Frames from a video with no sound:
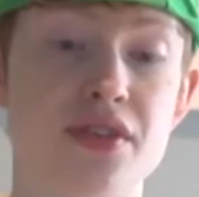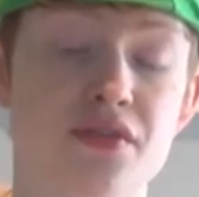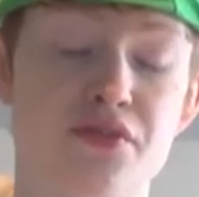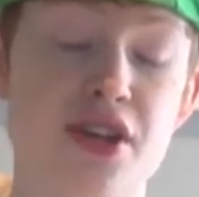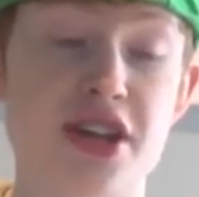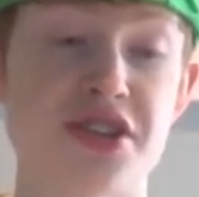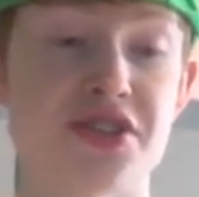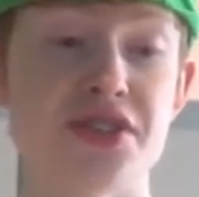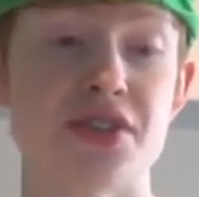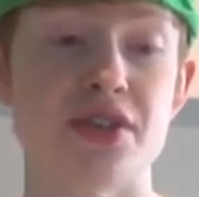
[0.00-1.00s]

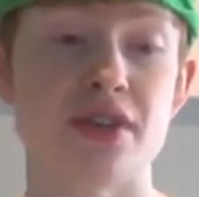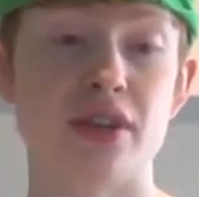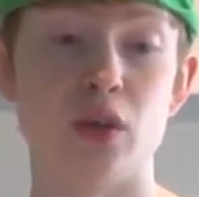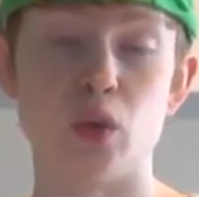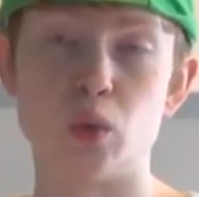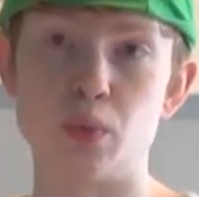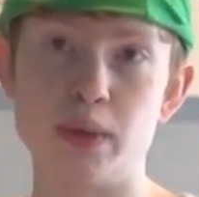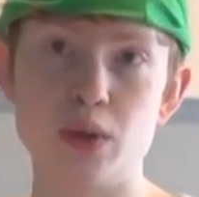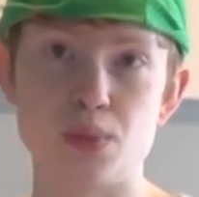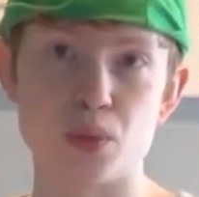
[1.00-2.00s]
This little
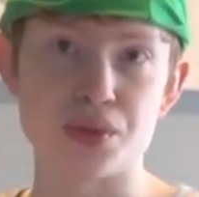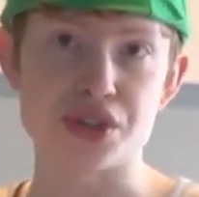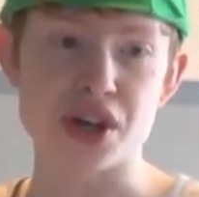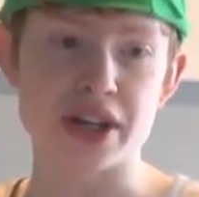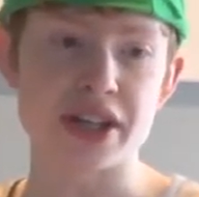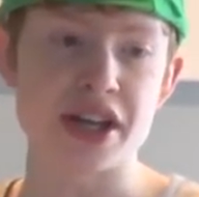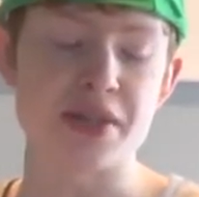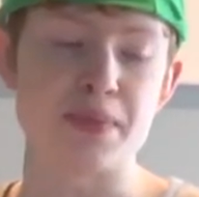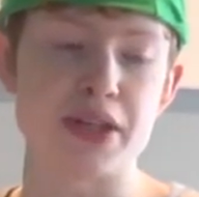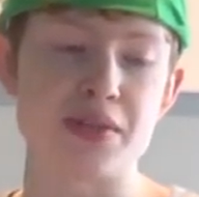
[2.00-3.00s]
billboard sign
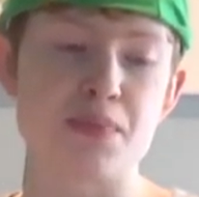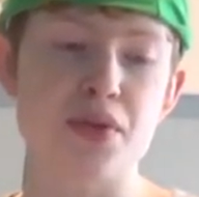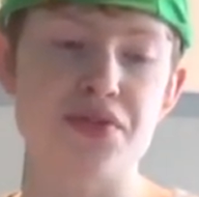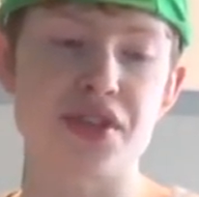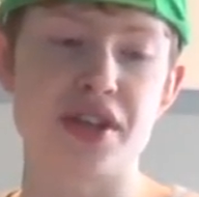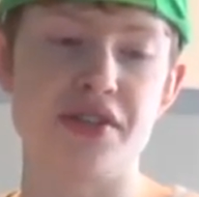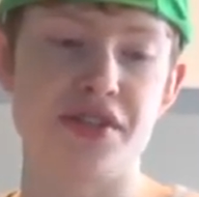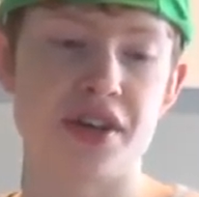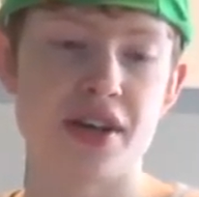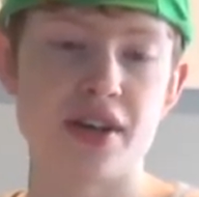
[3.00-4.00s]
has been
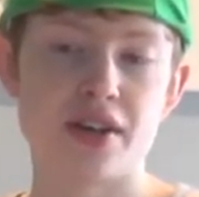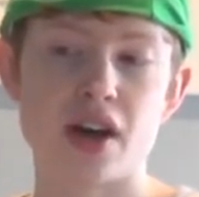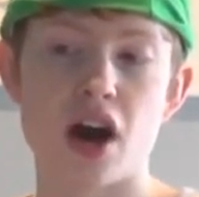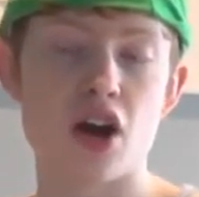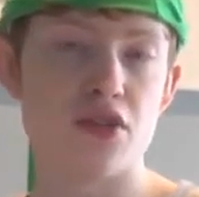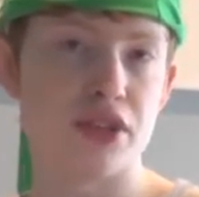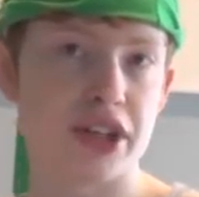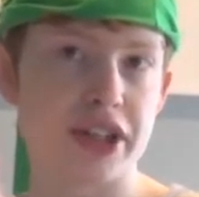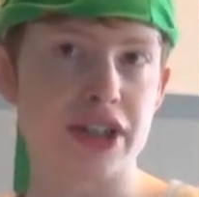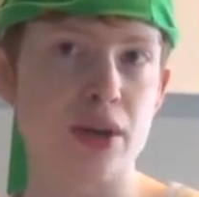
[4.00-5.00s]
spotted over
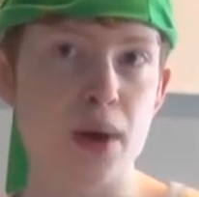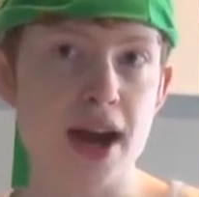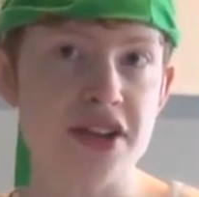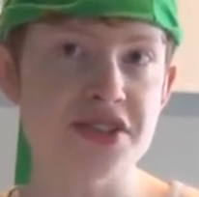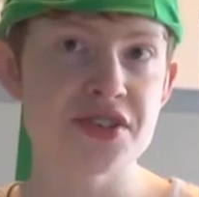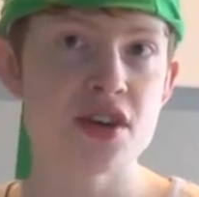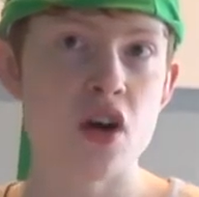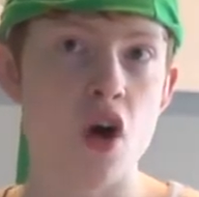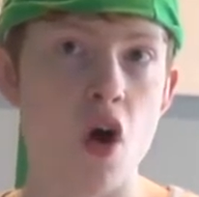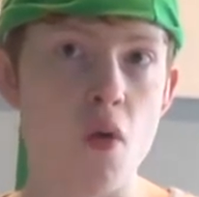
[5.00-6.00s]
in the U S
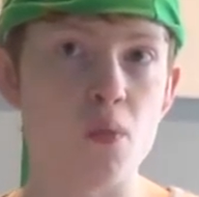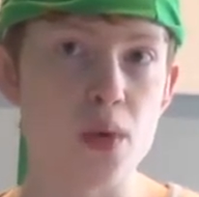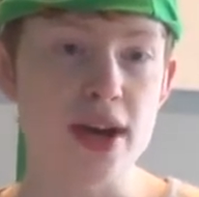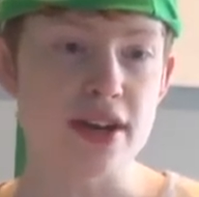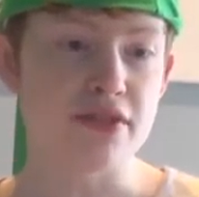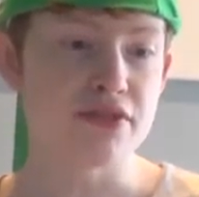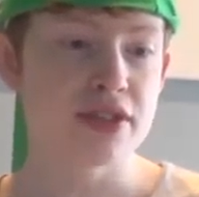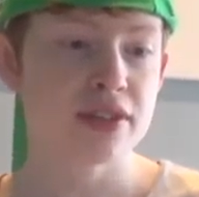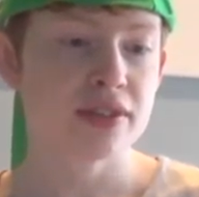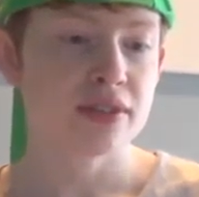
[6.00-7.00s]
with
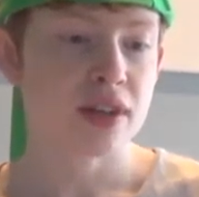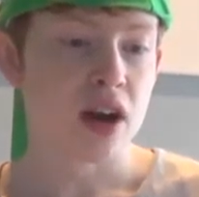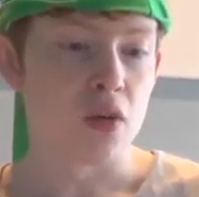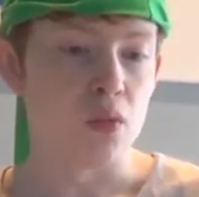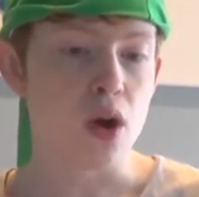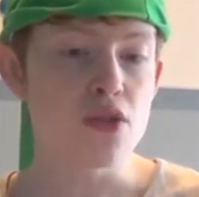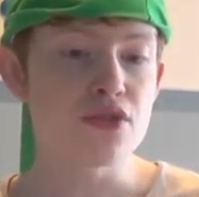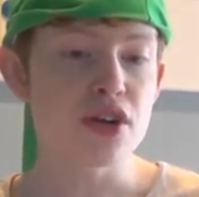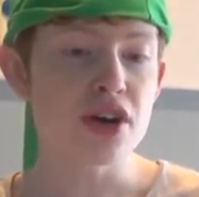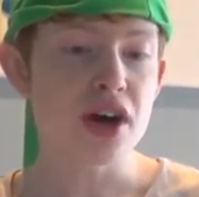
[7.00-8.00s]

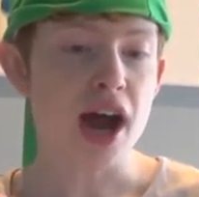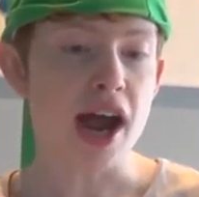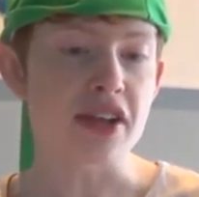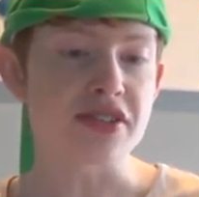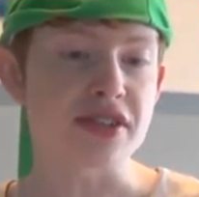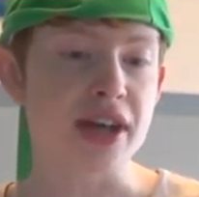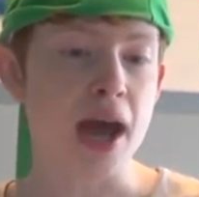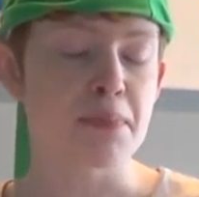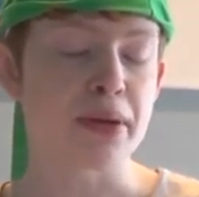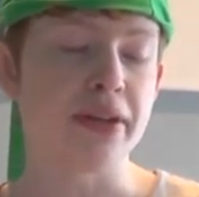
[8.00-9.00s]
Rover and
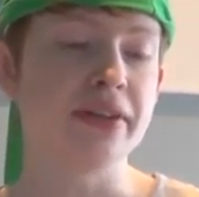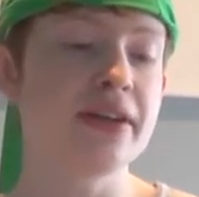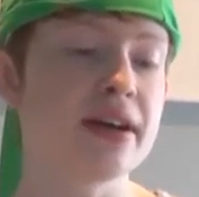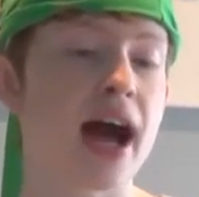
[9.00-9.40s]
Cap'n,